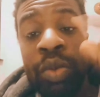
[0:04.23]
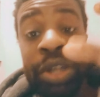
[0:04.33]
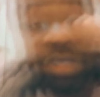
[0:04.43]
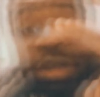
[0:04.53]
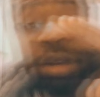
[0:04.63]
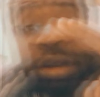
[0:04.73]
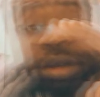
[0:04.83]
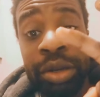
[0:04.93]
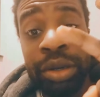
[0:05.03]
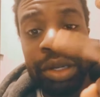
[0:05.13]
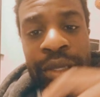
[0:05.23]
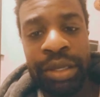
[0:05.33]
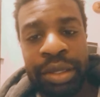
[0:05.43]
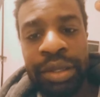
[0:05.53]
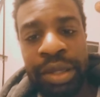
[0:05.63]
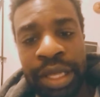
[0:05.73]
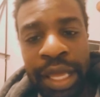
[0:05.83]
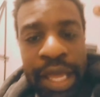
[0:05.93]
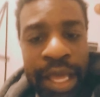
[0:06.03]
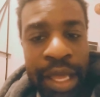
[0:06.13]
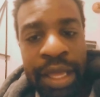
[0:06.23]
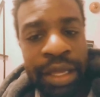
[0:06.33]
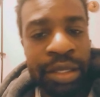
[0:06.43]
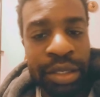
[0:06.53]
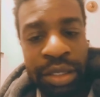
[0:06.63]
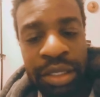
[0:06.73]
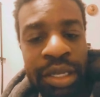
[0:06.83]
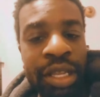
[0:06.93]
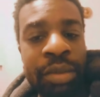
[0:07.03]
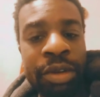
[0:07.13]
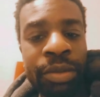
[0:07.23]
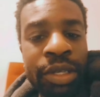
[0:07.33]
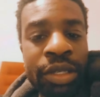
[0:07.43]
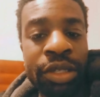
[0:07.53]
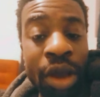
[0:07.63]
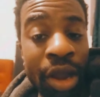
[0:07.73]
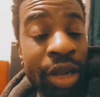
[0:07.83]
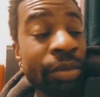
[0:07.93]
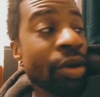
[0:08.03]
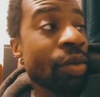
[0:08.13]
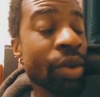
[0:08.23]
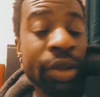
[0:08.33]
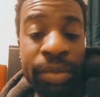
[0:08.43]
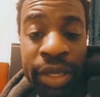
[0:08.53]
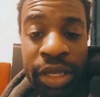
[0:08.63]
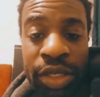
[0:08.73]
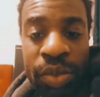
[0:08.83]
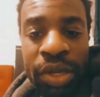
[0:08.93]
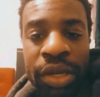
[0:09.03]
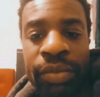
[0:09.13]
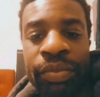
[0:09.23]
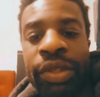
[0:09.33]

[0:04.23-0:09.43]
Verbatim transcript: Richard, and today I'm going to be talking about what it means when